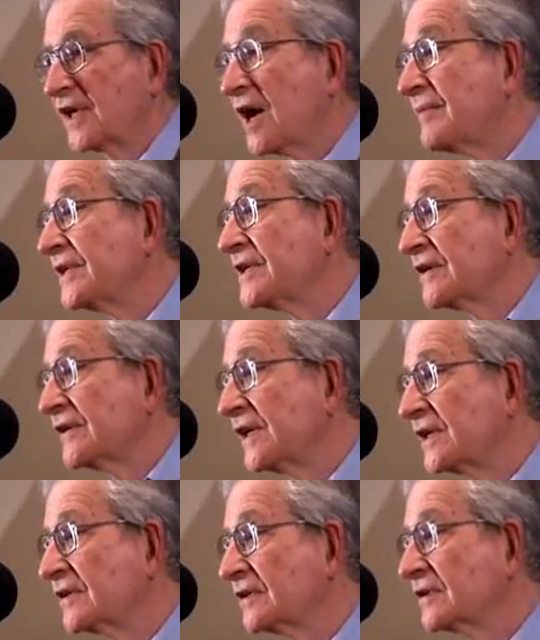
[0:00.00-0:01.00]

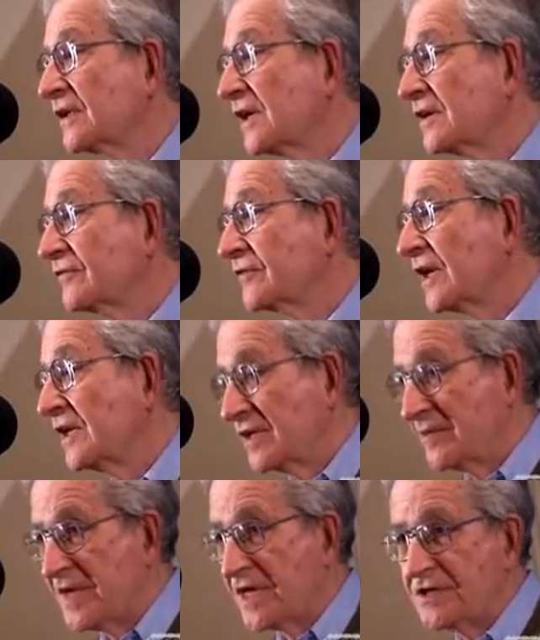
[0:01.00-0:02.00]
commentary here, a lot of
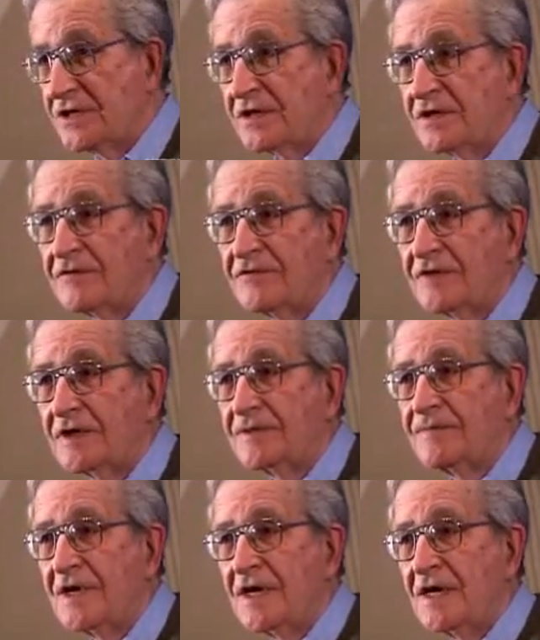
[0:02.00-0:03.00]
condemnation of
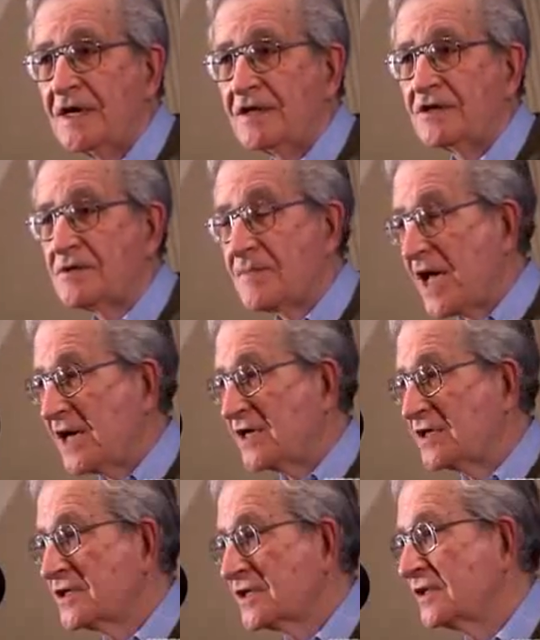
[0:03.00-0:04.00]
the
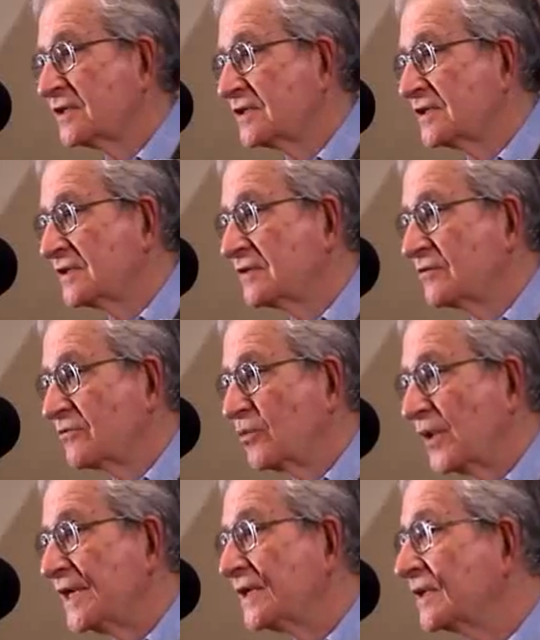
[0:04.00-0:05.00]
Spanish as
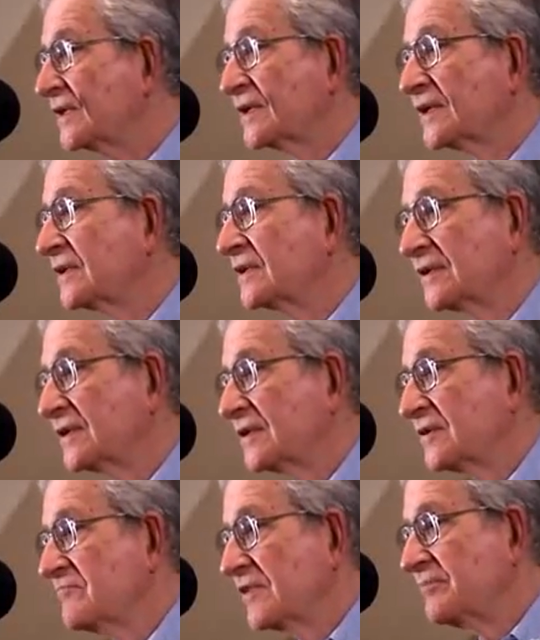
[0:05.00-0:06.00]
weak
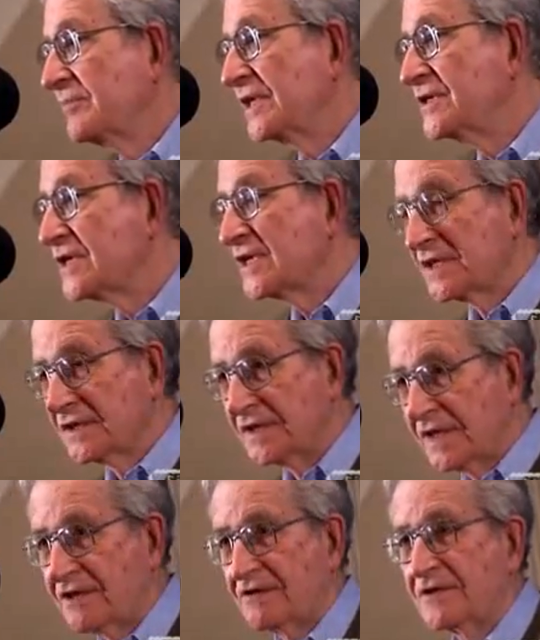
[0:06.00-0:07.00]
and appeasing
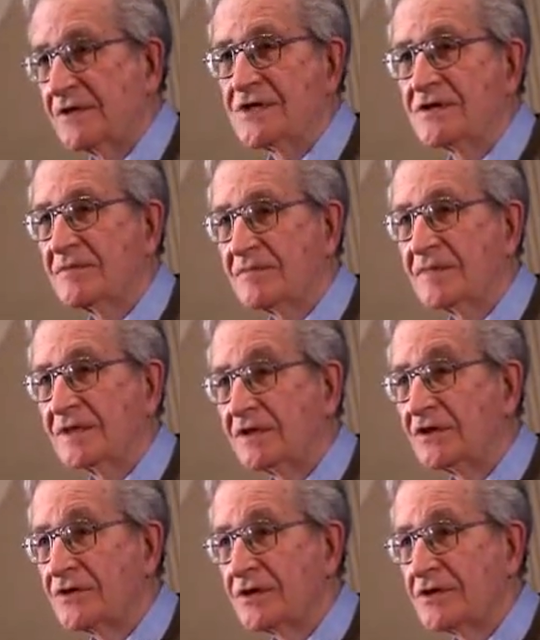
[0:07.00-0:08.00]
terrorism and
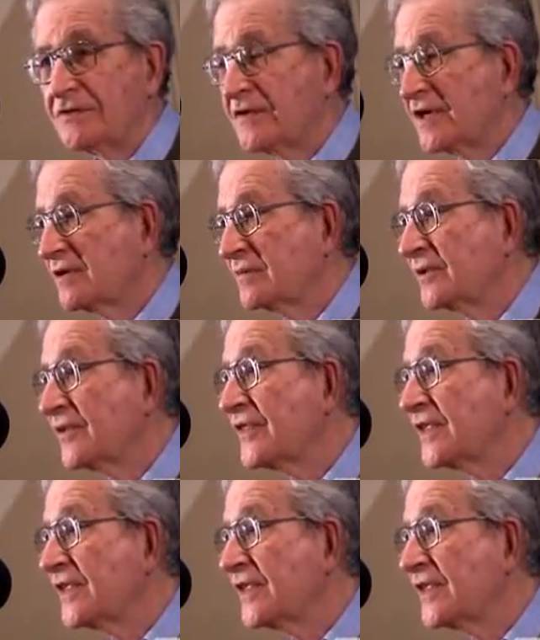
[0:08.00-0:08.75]
all sorts of terrible